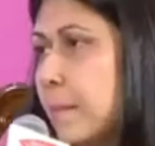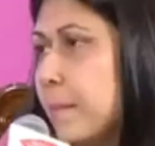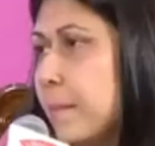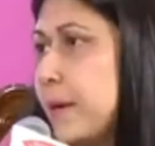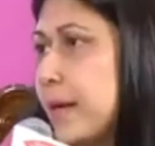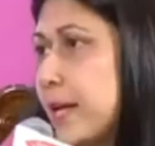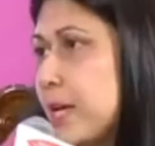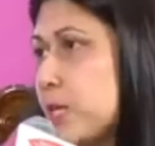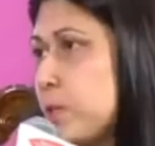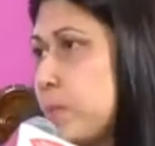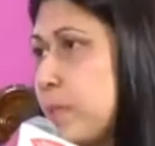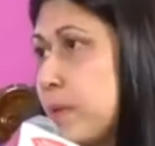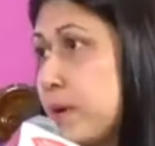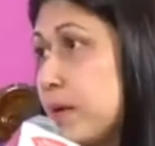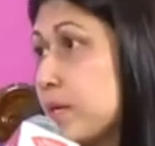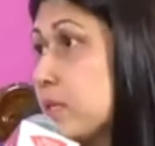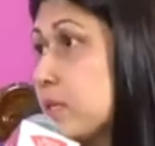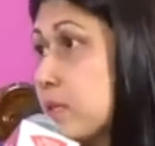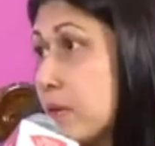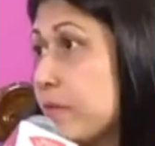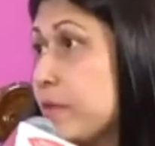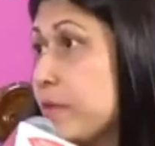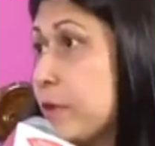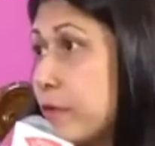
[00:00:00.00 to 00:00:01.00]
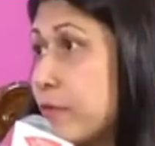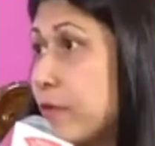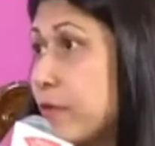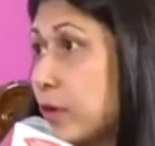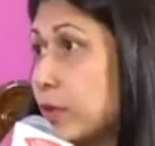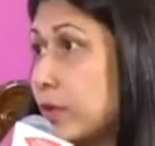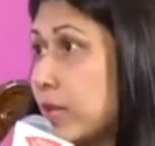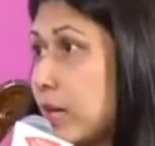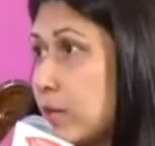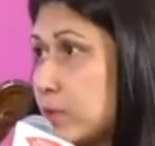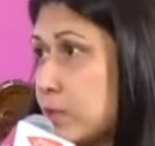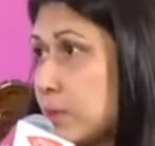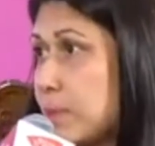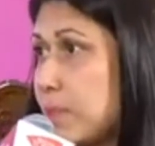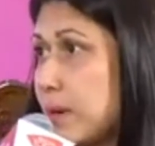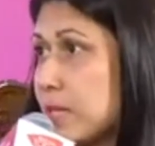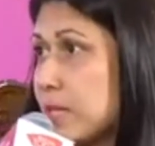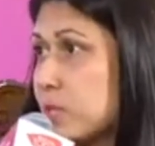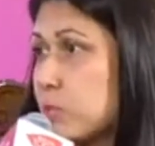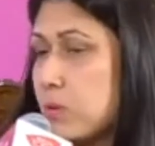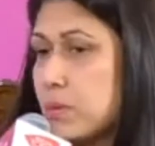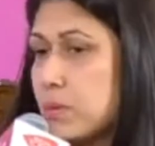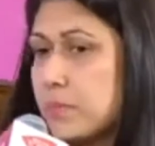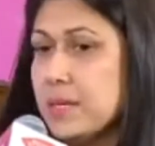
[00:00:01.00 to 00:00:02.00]
But as per our survey of 4,000
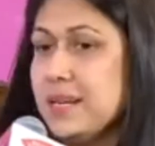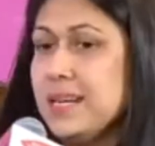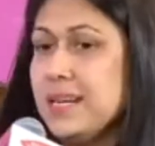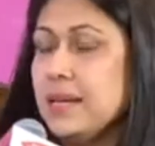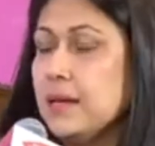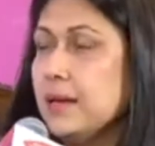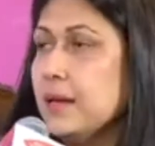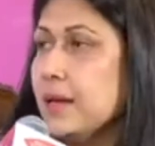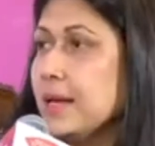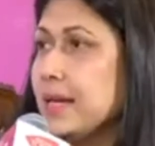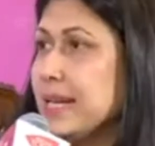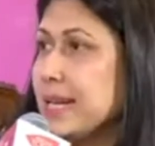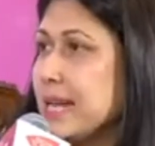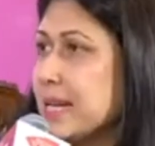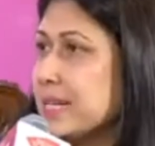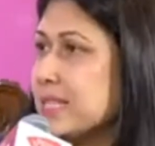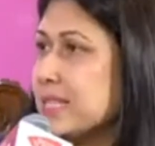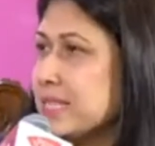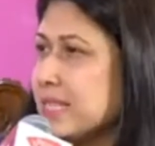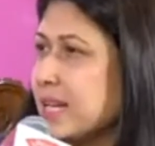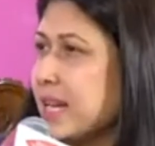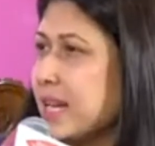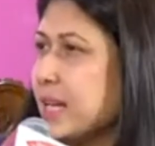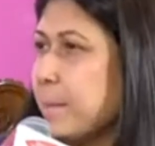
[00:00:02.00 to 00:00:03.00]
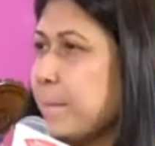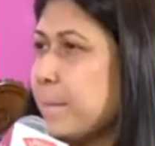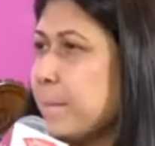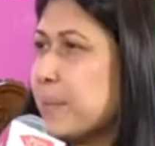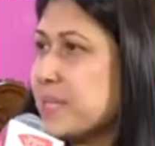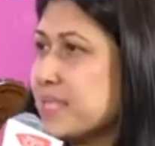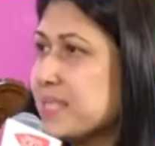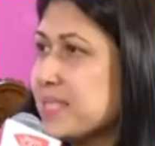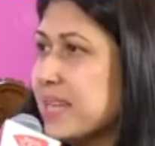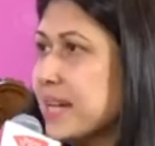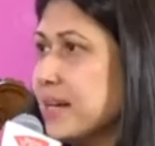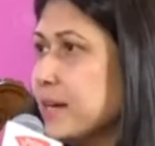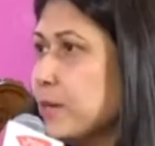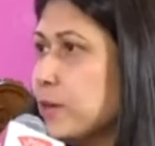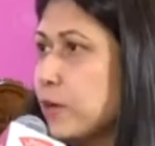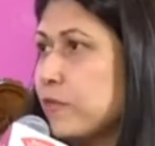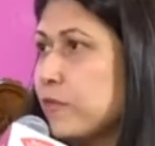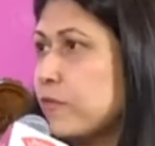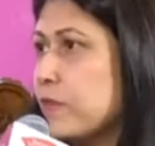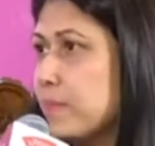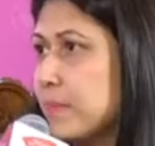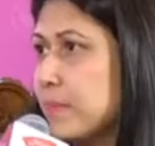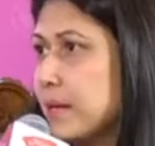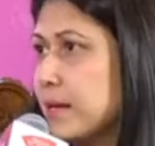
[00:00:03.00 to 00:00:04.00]
plus women, 98%
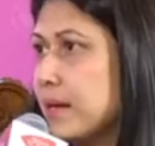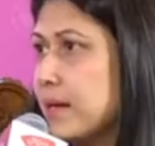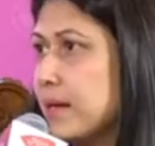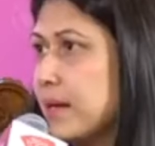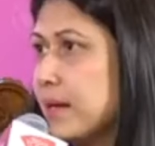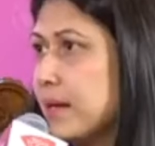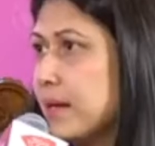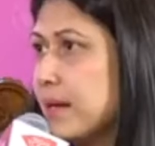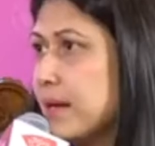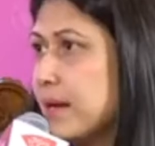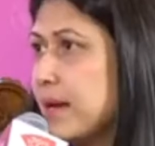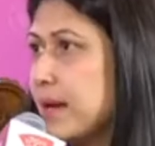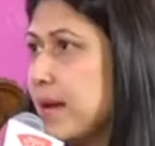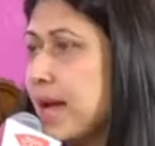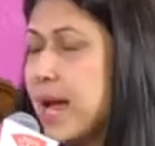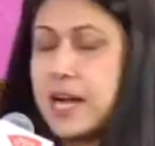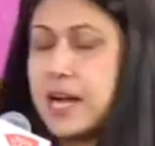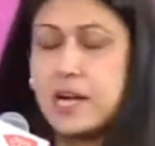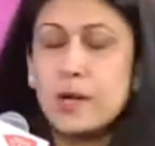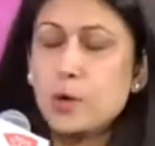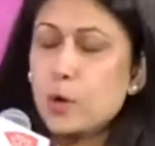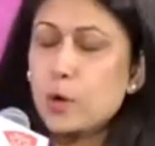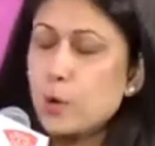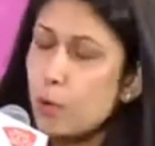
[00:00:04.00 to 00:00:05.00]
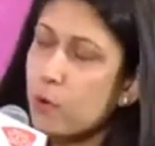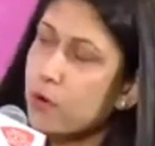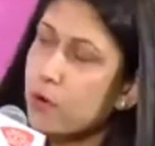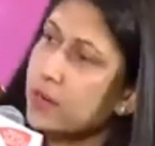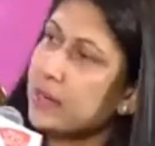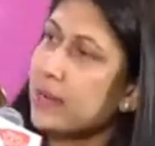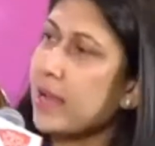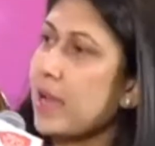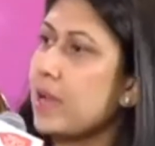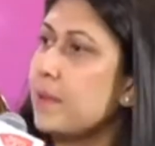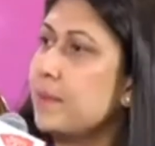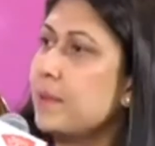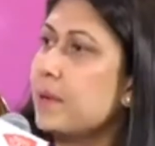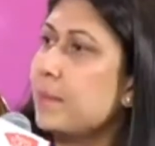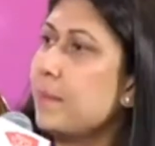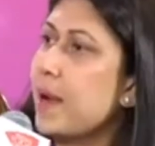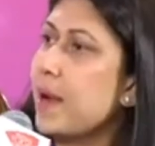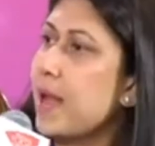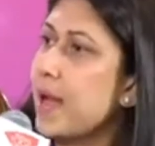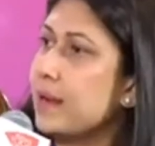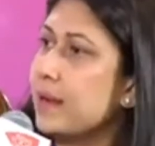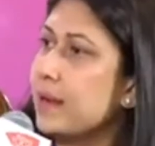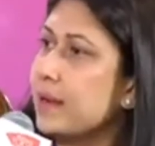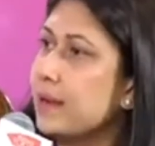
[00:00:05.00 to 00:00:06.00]
of women had no retirement
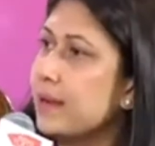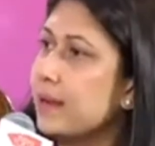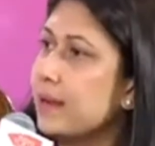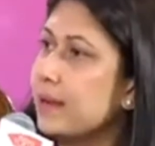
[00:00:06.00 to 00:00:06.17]
plan.